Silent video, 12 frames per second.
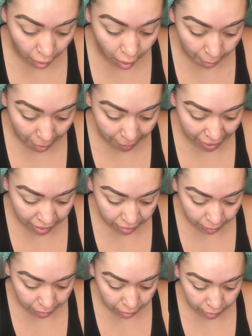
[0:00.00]
all my
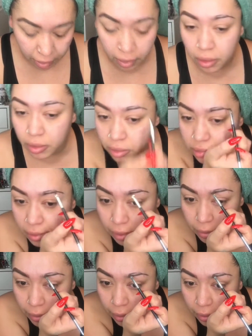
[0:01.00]
makeup on here so
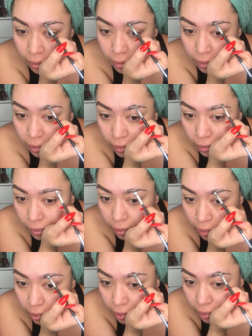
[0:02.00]
that way you can see how
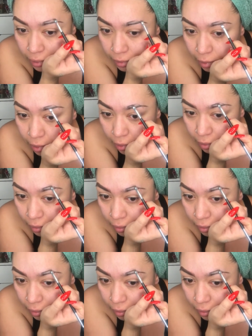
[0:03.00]
long it takes me.